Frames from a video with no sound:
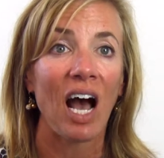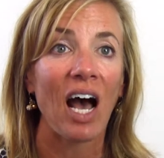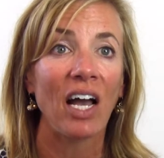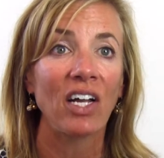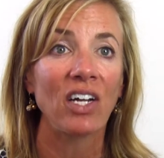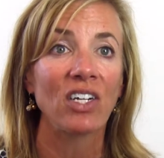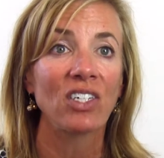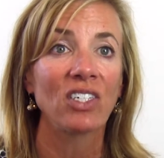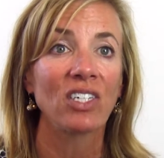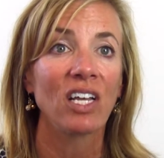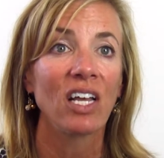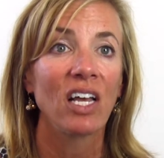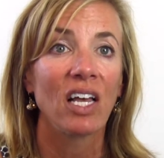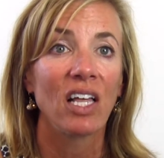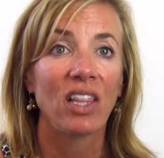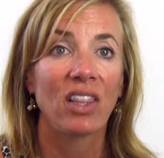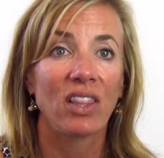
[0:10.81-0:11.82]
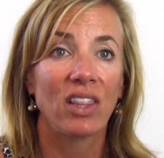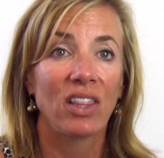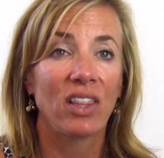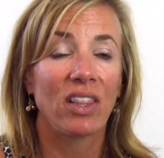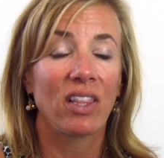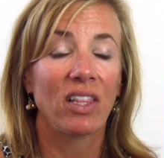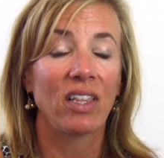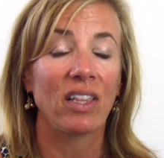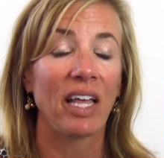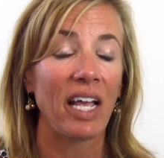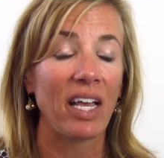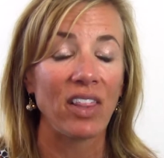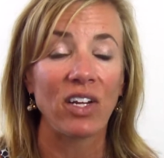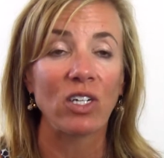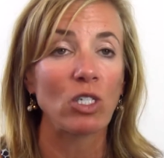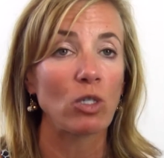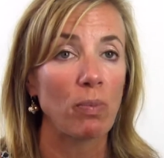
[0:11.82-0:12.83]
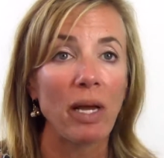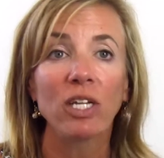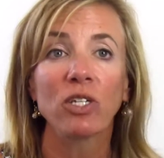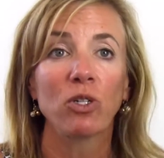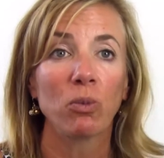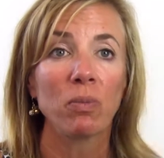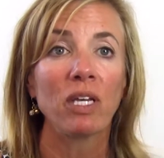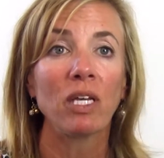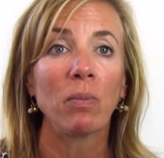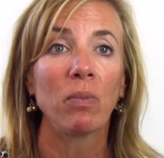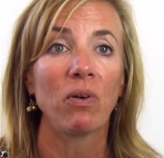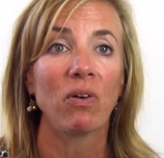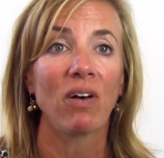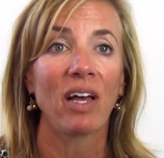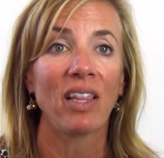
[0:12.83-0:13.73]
hires, they're special people,